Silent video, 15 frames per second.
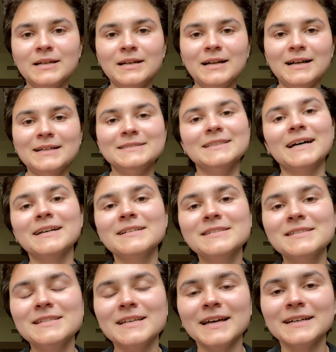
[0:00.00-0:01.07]
And that is
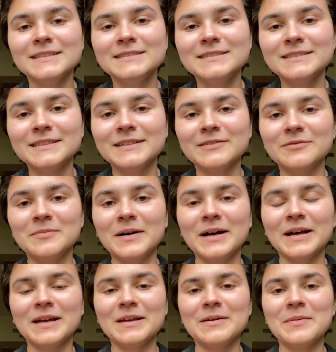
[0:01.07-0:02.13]
the end of
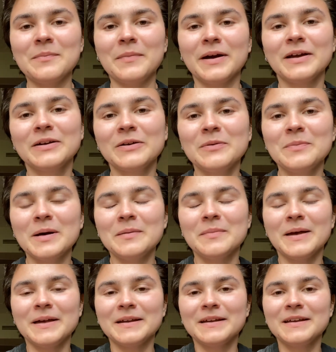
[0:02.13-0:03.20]
my
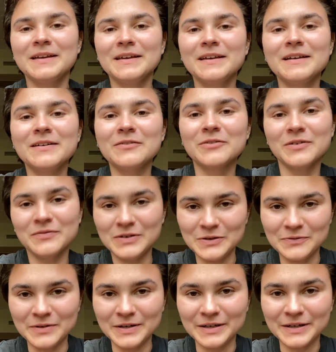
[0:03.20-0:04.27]
micropipetting review
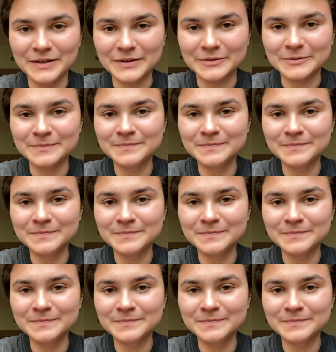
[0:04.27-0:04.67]
video.